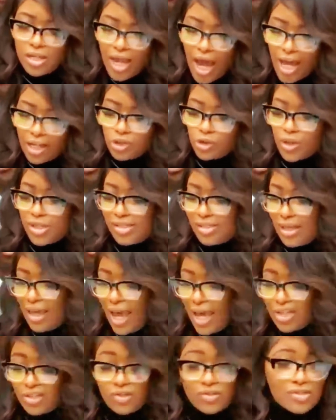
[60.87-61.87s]
not trusting
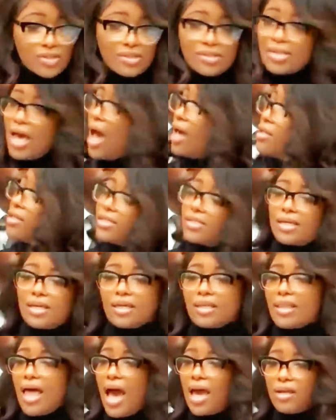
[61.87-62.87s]
agencies, honestly,
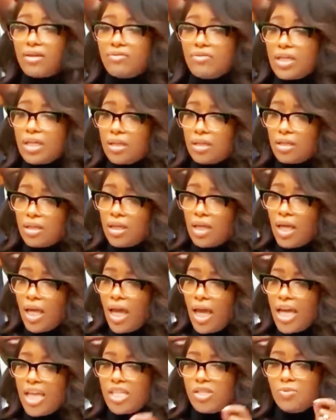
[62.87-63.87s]
a lot of it
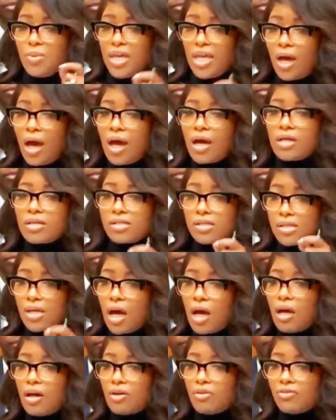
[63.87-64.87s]
is because
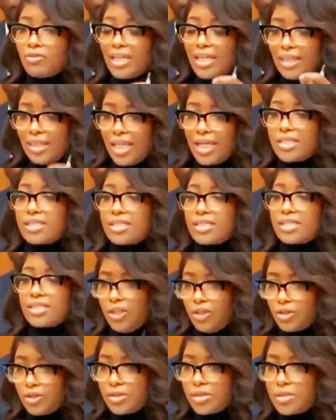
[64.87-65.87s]
of elected
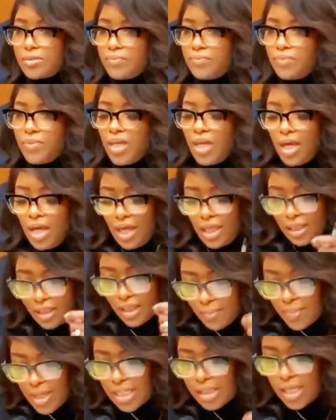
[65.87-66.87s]
leaders. Let